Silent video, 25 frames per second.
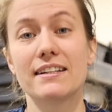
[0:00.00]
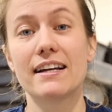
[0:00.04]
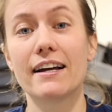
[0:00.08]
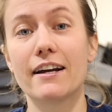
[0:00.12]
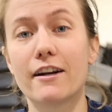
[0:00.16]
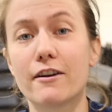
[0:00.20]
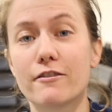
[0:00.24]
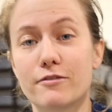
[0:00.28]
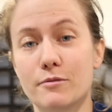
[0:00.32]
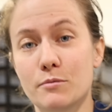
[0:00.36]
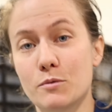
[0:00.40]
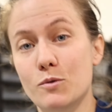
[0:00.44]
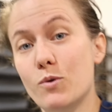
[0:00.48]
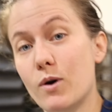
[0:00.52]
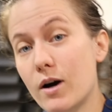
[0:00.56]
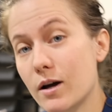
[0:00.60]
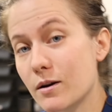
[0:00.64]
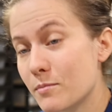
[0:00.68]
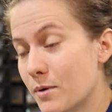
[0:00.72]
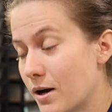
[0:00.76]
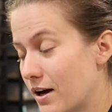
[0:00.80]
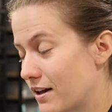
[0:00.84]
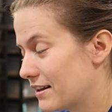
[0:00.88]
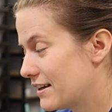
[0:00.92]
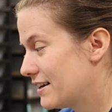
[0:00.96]
Sn are from
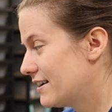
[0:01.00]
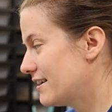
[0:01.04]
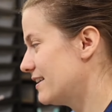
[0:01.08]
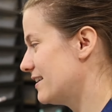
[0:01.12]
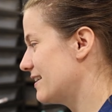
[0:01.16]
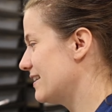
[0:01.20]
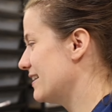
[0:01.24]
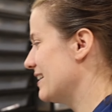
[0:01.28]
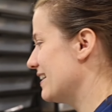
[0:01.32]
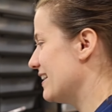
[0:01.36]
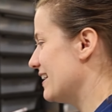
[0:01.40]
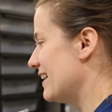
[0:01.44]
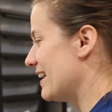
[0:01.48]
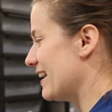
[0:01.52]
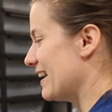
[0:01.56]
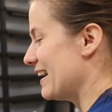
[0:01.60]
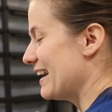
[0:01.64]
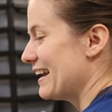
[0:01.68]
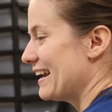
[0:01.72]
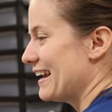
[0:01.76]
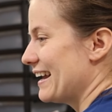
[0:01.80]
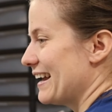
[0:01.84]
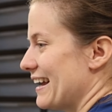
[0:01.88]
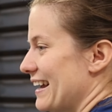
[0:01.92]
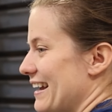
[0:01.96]
Guatemala,
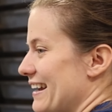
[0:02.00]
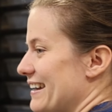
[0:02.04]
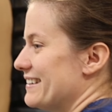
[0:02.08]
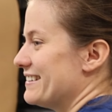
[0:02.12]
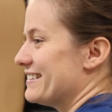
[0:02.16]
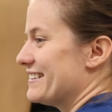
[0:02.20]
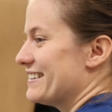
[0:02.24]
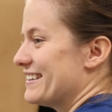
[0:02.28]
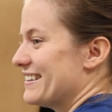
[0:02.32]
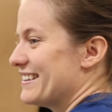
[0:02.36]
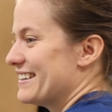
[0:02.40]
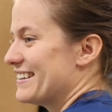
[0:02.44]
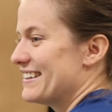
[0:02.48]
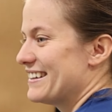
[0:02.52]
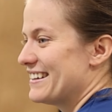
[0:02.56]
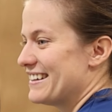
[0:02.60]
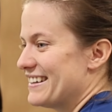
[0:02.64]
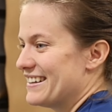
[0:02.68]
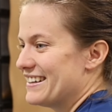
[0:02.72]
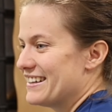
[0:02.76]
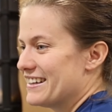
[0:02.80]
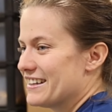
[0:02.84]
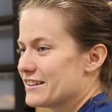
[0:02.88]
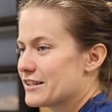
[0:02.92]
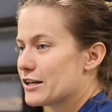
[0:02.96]
and
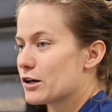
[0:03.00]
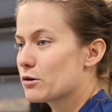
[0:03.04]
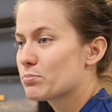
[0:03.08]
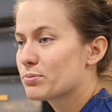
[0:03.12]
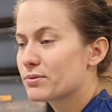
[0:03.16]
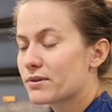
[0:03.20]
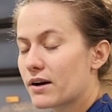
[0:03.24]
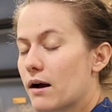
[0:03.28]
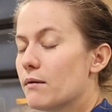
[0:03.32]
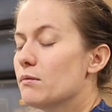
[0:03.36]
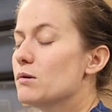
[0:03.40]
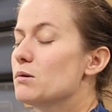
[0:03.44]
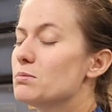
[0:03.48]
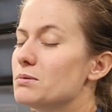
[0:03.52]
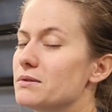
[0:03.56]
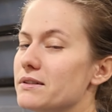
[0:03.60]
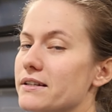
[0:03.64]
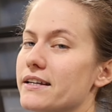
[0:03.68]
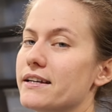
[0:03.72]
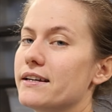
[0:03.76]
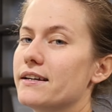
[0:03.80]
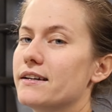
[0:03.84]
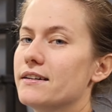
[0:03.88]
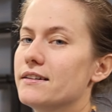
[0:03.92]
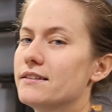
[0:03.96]
they're
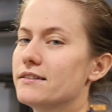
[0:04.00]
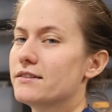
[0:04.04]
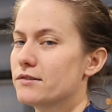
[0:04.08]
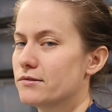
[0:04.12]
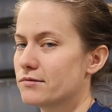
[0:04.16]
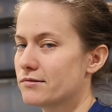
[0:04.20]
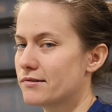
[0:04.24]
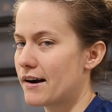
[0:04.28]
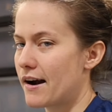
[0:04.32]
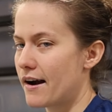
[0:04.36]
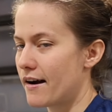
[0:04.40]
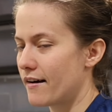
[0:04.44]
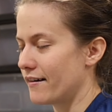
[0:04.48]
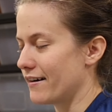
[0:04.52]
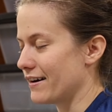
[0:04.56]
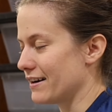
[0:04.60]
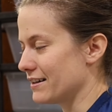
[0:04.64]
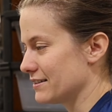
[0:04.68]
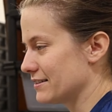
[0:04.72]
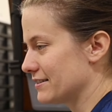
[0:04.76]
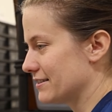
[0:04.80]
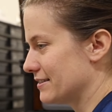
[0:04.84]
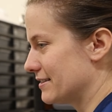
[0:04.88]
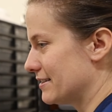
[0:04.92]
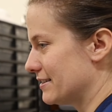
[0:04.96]
probably the
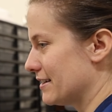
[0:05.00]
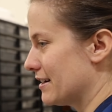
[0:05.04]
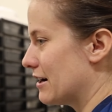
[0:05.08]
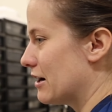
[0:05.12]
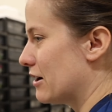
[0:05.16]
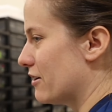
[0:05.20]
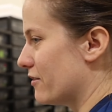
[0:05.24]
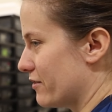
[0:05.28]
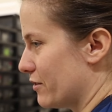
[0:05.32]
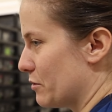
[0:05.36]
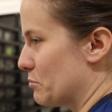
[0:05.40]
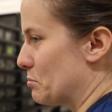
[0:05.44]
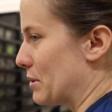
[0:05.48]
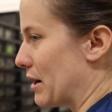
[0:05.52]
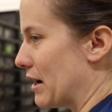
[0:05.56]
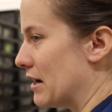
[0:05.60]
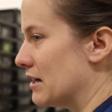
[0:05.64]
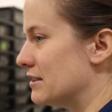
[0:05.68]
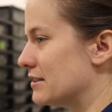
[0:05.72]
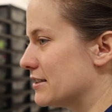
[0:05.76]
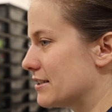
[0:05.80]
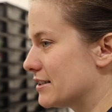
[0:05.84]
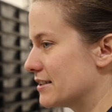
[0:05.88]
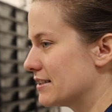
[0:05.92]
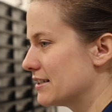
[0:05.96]
rarest of the
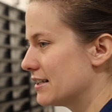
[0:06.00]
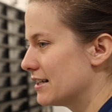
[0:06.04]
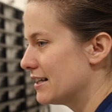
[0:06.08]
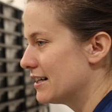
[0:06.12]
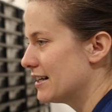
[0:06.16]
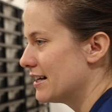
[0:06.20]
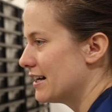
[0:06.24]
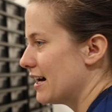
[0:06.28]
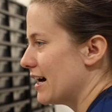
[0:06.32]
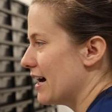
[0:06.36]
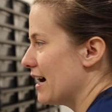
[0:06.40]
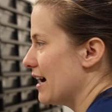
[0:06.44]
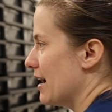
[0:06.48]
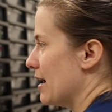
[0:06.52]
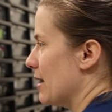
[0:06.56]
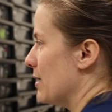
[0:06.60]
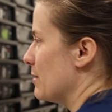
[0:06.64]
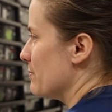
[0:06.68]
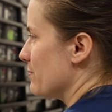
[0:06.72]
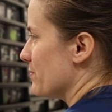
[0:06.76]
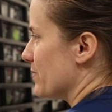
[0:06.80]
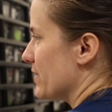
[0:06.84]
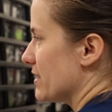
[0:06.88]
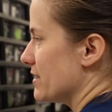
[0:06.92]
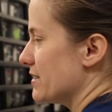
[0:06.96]
bunch.
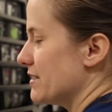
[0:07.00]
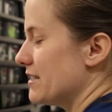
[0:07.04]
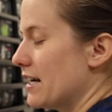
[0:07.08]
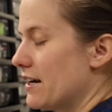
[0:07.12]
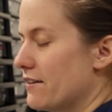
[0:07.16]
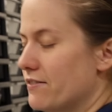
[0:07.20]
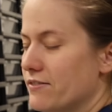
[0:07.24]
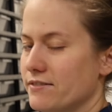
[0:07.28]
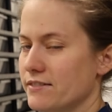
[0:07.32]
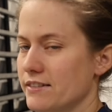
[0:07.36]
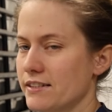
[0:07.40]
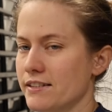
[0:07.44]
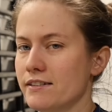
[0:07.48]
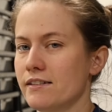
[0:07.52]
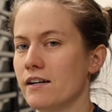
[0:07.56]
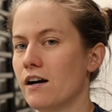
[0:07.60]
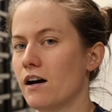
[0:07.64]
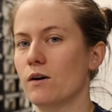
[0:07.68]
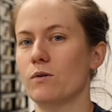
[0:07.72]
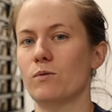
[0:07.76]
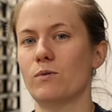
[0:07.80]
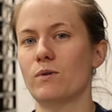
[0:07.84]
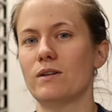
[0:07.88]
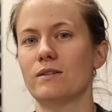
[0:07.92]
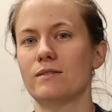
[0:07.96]
They're definitely
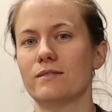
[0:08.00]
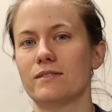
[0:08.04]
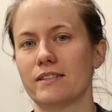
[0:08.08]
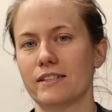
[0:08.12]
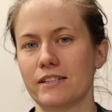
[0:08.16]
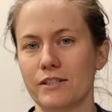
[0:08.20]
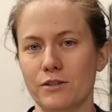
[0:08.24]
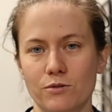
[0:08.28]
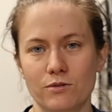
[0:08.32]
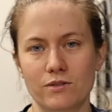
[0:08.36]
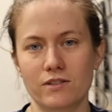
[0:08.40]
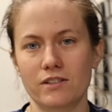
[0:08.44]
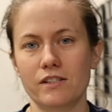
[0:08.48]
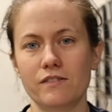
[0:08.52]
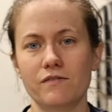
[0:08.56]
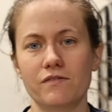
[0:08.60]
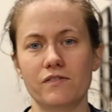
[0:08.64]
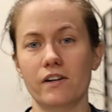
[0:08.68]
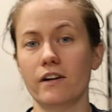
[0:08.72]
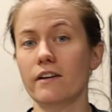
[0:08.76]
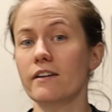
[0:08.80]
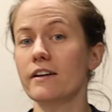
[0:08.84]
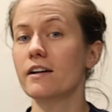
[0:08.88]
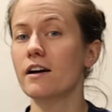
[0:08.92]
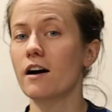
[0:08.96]
not ones that you'd see
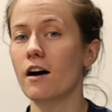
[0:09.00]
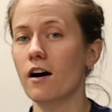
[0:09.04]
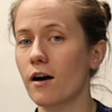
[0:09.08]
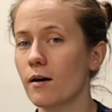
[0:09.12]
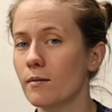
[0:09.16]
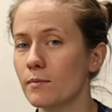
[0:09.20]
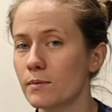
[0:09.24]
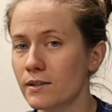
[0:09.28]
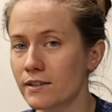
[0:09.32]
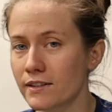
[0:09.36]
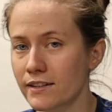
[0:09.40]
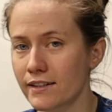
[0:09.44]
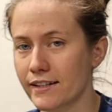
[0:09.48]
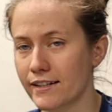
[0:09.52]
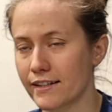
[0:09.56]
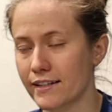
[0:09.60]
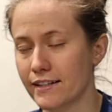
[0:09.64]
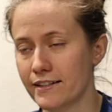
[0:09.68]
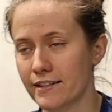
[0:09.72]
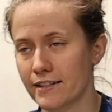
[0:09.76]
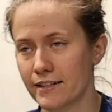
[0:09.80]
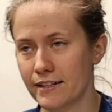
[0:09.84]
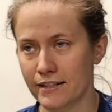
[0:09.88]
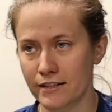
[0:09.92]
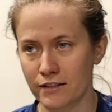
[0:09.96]
very commonly
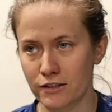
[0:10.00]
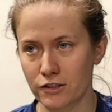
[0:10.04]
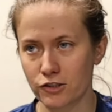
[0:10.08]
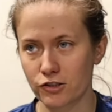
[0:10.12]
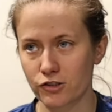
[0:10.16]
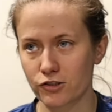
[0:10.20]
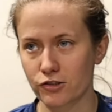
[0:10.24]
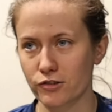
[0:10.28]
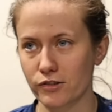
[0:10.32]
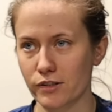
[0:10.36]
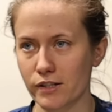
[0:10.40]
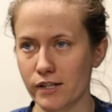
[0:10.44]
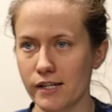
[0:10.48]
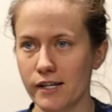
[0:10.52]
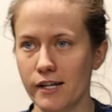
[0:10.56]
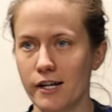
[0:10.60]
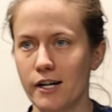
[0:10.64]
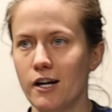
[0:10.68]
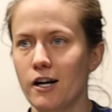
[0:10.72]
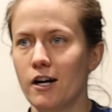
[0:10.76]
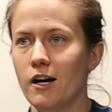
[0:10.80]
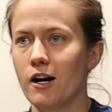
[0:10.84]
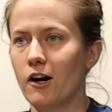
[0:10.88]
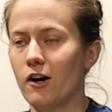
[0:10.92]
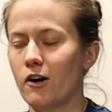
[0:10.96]
in the industry.
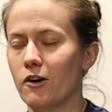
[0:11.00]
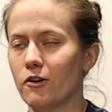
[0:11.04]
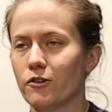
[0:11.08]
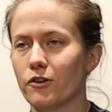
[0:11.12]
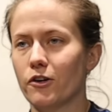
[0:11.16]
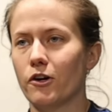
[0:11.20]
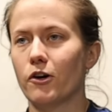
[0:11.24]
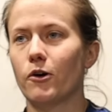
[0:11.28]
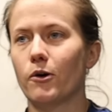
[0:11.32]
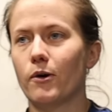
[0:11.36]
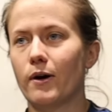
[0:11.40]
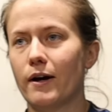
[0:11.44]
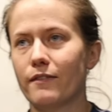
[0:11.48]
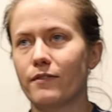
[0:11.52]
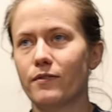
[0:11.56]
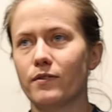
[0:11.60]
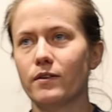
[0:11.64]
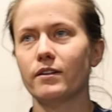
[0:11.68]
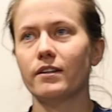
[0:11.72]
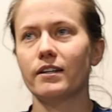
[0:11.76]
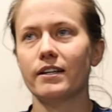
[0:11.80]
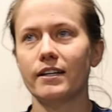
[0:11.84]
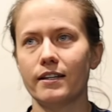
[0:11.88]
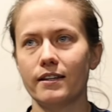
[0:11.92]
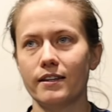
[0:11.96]
Although I
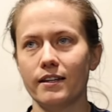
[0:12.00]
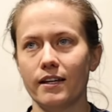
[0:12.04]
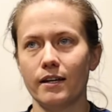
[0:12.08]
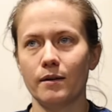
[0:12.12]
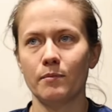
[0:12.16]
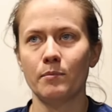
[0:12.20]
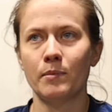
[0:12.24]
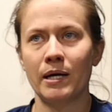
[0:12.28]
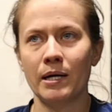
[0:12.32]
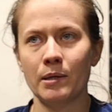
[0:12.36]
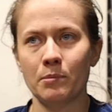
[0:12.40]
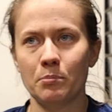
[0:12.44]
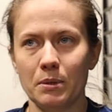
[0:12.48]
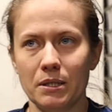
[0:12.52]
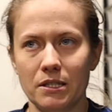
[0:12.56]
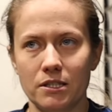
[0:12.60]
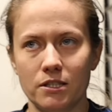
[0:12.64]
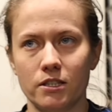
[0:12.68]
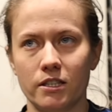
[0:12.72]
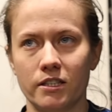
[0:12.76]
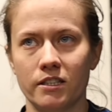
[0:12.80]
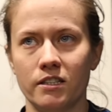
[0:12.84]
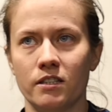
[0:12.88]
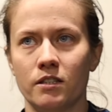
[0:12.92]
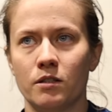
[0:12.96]
feel like they might be
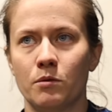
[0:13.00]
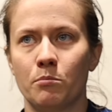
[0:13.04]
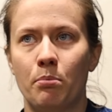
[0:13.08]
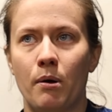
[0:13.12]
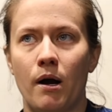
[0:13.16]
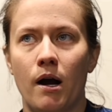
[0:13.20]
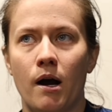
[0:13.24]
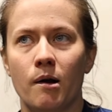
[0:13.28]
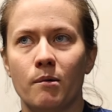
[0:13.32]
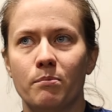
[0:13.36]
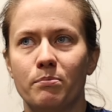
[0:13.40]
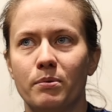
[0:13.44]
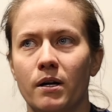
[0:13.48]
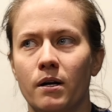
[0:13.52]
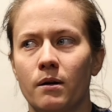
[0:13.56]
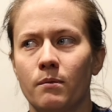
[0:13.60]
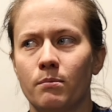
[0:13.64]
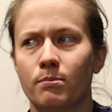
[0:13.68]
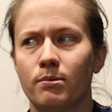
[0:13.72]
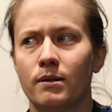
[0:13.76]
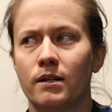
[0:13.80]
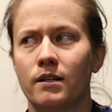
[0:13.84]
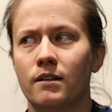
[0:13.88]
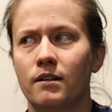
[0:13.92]
starting to pop up